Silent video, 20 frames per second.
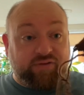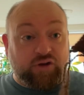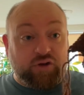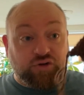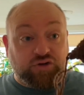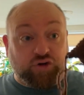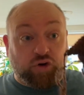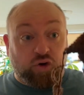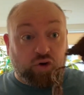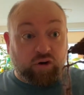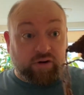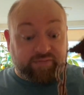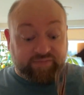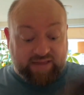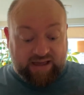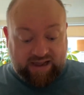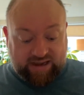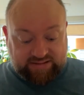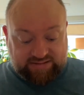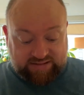used all of
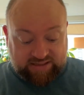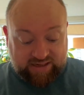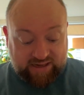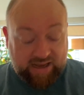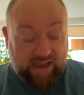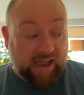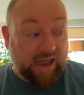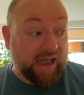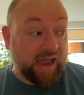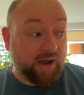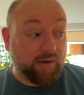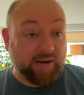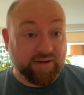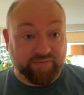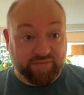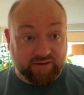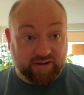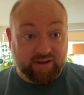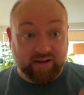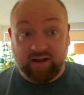that.
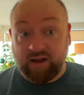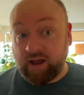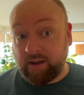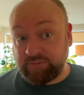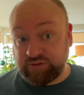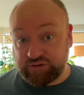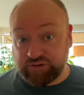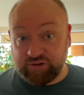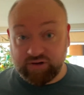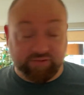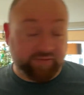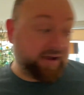However, I'm just going off